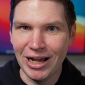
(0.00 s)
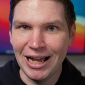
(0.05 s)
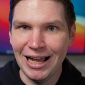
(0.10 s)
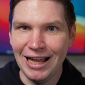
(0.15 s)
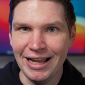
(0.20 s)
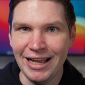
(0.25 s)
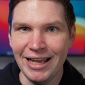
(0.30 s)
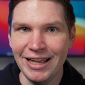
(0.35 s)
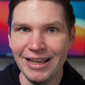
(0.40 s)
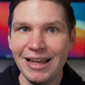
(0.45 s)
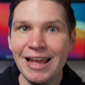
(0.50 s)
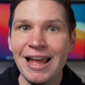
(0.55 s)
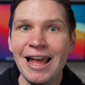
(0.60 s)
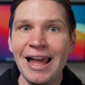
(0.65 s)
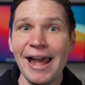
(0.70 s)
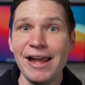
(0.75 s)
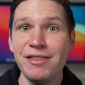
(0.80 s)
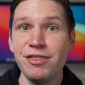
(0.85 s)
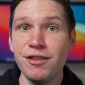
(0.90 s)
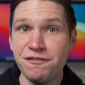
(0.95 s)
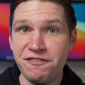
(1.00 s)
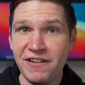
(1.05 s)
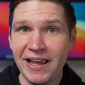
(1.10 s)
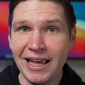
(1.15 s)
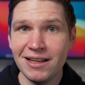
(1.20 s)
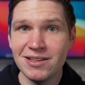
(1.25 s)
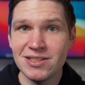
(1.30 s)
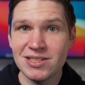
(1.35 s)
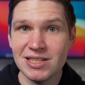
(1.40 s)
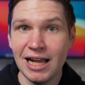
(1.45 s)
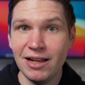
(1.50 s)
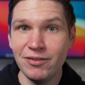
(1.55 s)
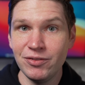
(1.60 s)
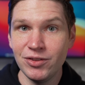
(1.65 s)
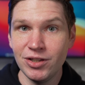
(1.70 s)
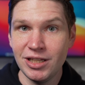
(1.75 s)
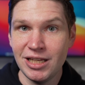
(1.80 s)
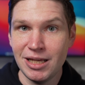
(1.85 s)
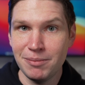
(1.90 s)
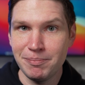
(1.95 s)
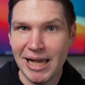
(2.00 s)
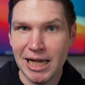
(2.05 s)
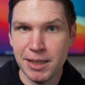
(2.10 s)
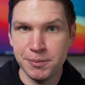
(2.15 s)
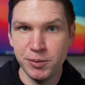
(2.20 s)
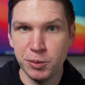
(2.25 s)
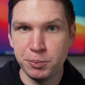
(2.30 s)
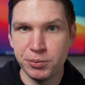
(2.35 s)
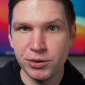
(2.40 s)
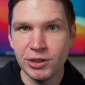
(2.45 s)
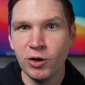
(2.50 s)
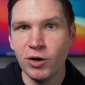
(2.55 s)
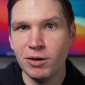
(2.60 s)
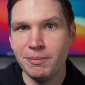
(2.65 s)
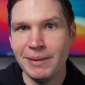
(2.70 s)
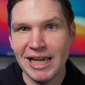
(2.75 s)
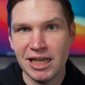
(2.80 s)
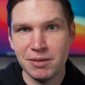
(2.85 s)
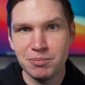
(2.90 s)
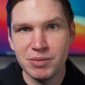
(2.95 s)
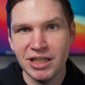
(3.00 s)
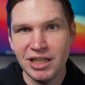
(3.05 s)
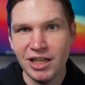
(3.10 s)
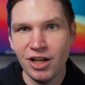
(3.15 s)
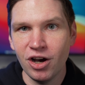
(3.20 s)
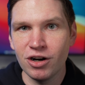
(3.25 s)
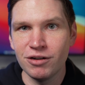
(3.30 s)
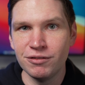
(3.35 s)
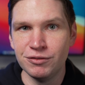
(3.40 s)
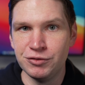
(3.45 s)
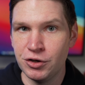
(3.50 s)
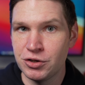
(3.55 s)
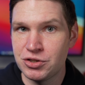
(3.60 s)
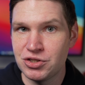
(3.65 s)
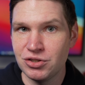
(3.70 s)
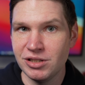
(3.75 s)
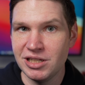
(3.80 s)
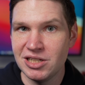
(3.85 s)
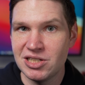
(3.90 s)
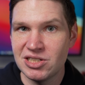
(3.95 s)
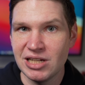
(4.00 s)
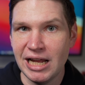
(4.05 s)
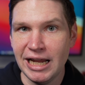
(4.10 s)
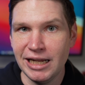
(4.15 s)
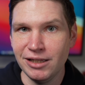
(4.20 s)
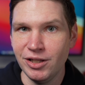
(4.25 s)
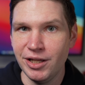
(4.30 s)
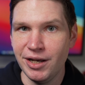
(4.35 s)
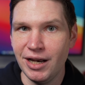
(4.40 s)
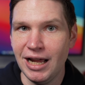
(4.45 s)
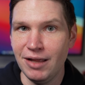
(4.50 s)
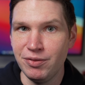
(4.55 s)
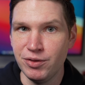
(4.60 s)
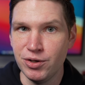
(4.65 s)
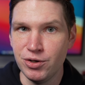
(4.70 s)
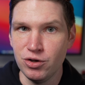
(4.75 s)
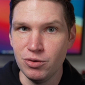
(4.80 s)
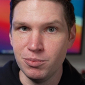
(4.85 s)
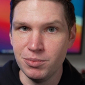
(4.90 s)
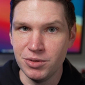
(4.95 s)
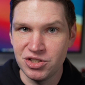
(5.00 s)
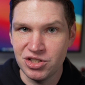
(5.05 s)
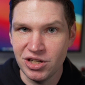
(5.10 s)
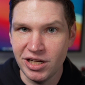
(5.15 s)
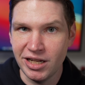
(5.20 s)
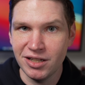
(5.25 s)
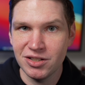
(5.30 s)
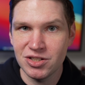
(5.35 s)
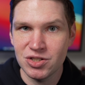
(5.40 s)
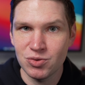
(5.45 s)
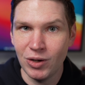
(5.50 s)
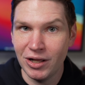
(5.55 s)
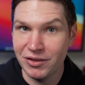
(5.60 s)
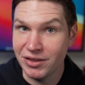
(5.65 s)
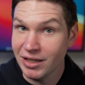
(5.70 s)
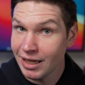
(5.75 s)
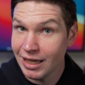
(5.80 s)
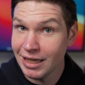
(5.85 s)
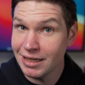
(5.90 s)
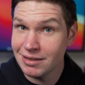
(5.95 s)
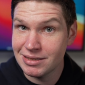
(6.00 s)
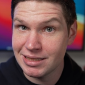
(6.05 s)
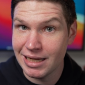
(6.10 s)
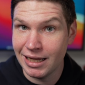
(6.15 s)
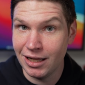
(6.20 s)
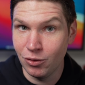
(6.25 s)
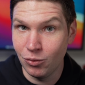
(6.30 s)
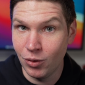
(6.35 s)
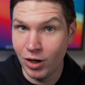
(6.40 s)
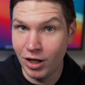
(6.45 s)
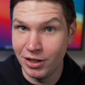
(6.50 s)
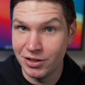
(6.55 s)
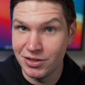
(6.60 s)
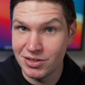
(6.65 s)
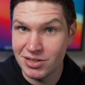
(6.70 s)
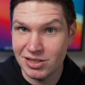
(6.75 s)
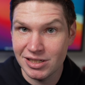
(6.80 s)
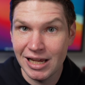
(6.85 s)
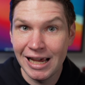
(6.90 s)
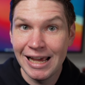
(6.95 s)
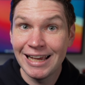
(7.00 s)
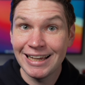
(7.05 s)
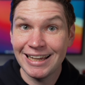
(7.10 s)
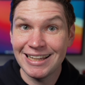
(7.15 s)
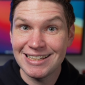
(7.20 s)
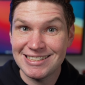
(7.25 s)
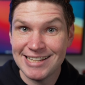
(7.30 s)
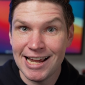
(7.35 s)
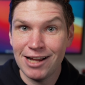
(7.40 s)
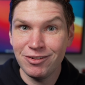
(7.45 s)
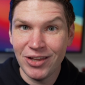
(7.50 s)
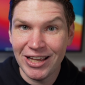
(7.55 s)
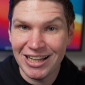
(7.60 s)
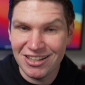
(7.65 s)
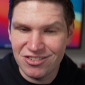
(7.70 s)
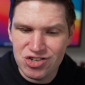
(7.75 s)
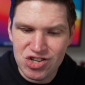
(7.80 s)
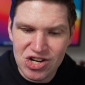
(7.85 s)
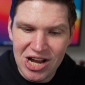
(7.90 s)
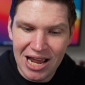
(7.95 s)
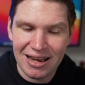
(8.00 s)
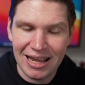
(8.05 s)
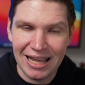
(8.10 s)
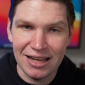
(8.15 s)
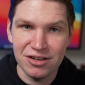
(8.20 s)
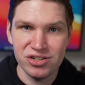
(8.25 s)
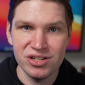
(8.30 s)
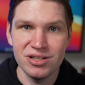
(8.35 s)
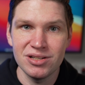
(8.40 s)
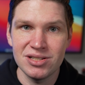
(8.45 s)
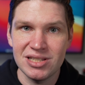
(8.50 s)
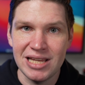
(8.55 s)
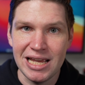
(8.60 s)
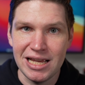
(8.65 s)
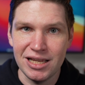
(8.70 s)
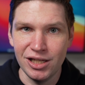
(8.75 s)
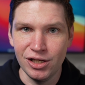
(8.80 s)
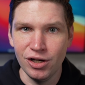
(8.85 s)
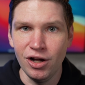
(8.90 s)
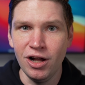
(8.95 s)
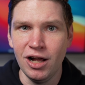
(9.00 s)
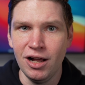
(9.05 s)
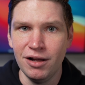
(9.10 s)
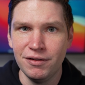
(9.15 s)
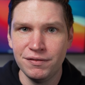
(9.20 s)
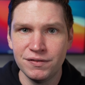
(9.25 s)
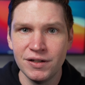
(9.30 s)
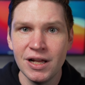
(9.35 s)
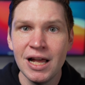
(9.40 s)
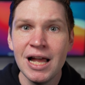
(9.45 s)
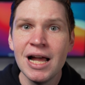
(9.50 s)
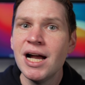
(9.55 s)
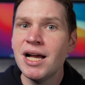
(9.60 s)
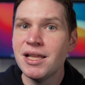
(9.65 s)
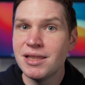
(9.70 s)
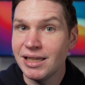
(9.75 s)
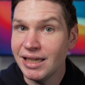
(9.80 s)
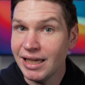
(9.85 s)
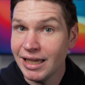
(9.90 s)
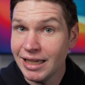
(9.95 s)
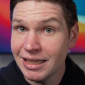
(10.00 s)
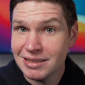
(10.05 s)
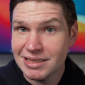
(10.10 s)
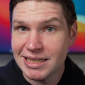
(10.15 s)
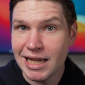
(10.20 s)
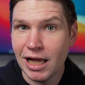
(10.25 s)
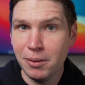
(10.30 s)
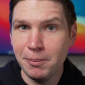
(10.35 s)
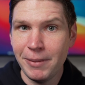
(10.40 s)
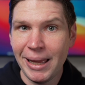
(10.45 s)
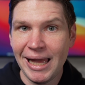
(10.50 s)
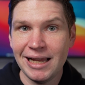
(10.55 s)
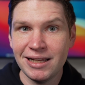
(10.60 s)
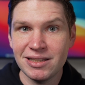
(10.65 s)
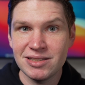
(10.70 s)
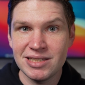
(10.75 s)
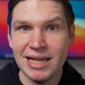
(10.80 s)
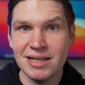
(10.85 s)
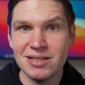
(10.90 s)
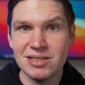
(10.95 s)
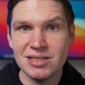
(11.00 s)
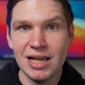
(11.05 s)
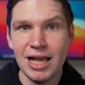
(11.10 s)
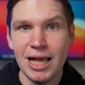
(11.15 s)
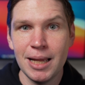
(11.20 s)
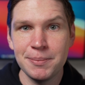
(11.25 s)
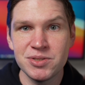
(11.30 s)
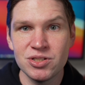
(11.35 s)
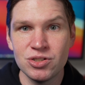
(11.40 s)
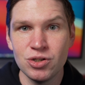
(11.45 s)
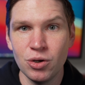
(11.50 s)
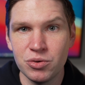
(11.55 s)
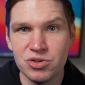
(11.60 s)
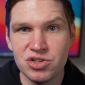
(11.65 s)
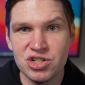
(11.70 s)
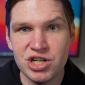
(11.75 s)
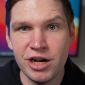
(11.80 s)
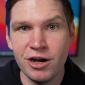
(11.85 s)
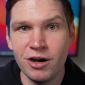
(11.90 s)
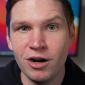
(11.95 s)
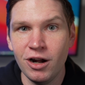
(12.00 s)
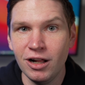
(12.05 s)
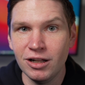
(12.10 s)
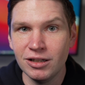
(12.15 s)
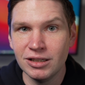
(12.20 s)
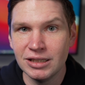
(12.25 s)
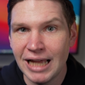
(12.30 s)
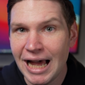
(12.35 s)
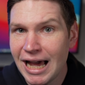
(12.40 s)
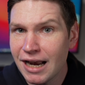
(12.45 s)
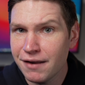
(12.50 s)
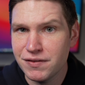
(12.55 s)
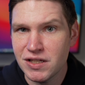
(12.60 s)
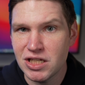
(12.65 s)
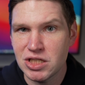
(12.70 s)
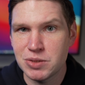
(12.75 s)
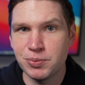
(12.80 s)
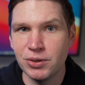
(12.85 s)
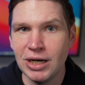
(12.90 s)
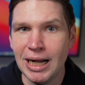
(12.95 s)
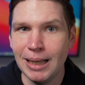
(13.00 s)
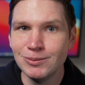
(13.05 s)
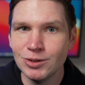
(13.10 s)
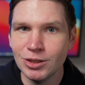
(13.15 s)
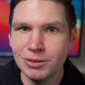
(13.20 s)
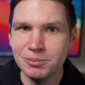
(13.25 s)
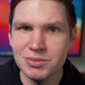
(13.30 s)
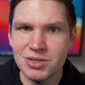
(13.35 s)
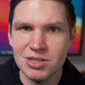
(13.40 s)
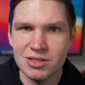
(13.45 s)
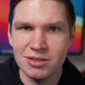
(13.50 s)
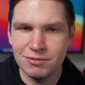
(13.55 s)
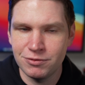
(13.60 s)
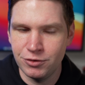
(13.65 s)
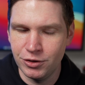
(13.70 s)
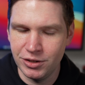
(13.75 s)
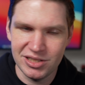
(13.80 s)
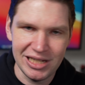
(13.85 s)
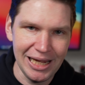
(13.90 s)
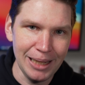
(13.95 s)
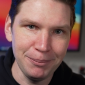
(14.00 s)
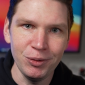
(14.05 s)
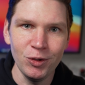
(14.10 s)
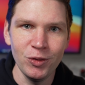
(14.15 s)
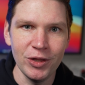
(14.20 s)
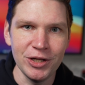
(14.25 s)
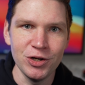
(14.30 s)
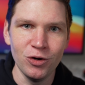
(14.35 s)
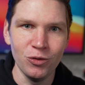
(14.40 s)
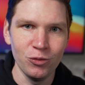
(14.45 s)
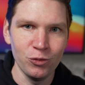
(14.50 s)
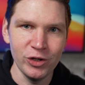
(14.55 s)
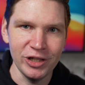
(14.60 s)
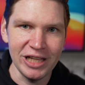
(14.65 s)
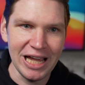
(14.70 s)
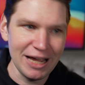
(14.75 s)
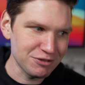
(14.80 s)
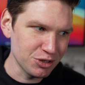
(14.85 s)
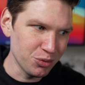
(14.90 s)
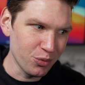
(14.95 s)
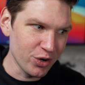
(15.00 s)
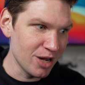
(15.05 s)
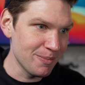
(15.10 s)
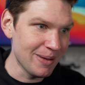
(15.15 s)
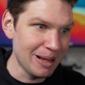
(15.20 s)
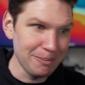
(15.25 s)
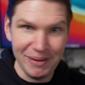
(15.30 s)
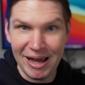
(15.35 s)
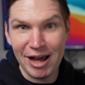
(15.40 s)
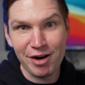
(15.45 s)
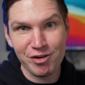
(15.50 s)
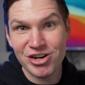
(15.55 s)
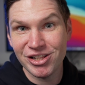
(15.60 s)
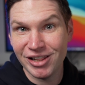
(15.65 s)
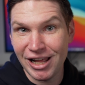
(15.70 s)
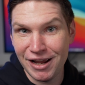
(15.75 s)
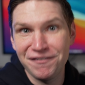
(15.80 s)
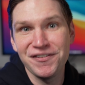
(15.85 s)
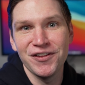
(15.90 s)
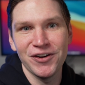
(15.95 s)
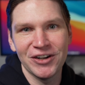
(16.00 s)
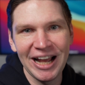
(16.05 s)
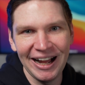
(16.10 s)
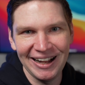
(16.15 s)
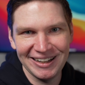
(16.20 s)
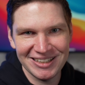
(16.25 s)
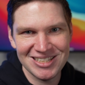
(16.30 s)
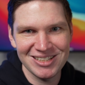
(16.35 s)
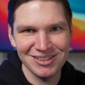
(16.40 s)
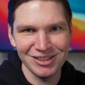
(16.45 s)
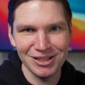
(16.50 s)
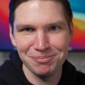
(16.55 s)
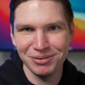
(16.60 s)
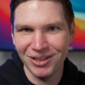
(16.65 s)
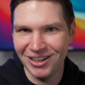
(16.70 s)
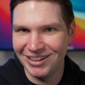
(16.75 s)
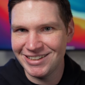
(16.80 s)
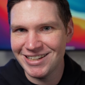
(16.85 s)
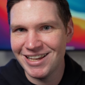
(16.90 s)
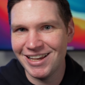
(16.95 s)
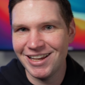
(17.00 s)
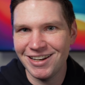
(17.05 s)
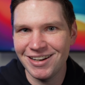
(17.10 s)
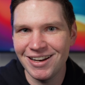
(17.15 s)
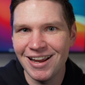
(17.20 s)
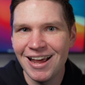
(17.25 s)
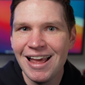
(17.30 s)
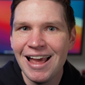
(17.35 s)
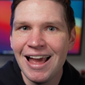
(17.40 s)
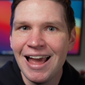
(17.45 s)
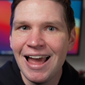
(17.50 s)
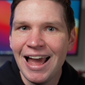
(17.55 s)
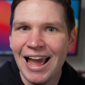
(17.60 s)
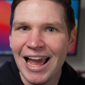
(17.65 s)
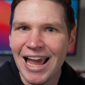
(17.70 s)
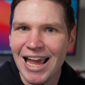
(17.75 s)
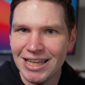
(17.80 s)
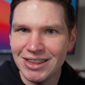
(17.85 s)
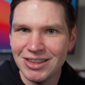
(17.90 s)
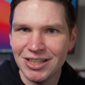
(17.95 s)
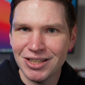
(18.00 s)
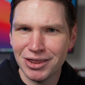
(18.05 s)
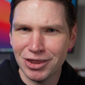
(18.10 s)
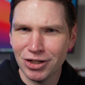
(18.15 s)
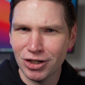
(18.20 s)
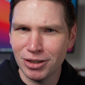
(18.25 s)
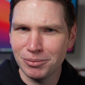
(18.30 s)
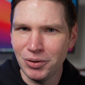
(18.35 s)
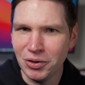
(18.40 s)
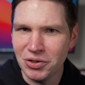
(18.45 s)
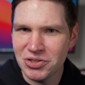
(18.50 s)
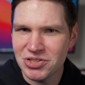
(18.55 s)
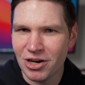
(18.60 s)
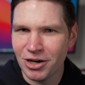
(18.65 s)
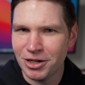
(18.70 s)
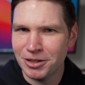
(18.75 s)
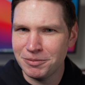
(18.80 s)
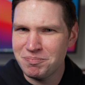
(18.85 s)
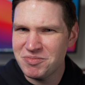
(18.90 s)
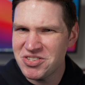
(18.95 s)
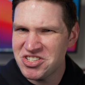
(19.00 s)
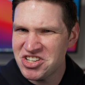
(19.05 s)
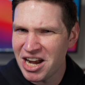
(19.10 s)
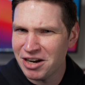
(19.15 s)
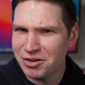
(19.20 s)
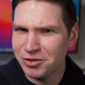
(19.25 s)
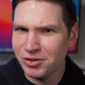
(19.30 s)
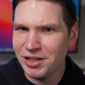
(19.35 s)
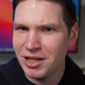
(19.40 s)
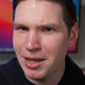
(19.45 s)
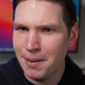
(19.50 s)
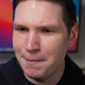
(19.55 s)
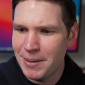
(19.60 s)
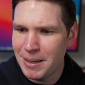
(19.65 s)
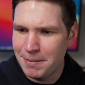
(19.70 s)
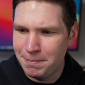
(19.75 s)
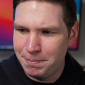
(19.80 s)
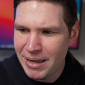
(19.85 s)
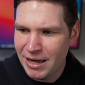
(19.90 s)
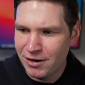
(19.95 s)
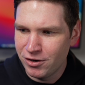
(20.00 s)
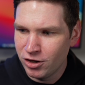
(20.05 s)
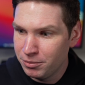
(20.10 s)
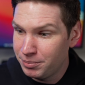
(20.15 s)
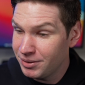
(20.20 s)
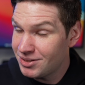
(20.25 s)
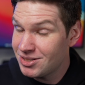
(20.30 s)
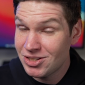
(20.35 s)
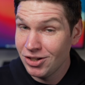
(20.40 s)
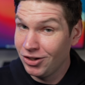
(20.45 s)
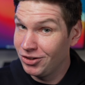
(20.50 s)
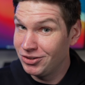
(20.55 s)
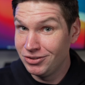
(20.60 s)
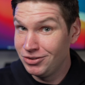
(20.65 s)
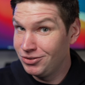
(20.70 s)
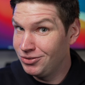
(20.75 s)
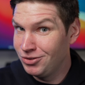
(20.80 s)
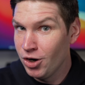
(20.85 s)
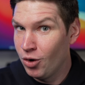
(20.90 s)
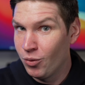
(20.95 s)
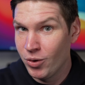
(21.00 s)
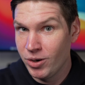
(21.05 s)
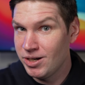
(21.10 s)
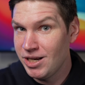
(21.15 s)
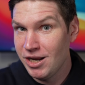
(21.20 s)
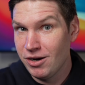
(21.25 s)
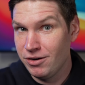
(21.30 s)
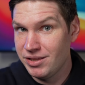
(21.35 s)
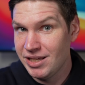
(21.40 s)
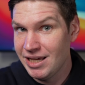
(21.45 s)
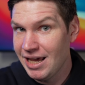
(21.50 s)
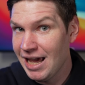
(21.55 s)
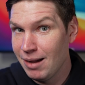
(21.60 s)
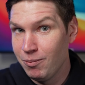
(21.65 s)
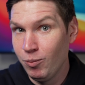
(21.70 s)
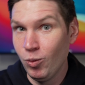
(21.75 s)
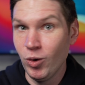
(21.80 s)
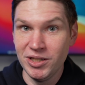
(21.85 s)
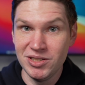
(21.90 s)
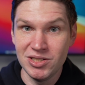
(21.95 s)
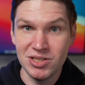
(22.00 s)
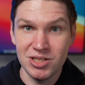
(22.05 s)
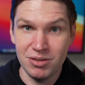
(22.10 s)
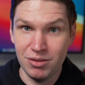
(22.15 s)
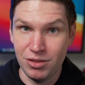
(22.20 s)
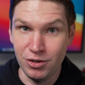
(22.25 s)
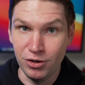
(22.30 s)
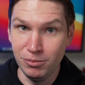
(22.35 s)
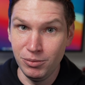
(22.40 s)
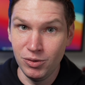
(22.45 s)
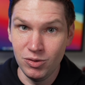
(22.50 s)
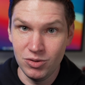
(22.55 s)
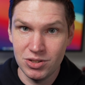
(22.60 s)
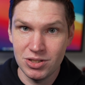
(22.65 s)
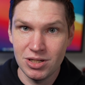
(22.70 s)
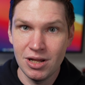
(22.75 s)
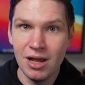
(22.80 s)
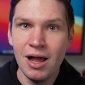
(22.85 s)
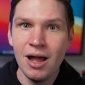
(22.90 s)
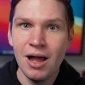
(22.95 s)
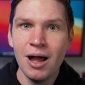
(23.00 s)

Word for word: hot and the fans on the MacBook Pro and Mac Mini are virtually silent on the new machines, while the Intel ones can sound like jet engines taking off. The Intel Mac desktops don't share a lot of these problems. For example, they don't really have to worry about battery life, they're constantly plugged in. And the thermals are generally a bit better, but still nowhere near the M1's thermals.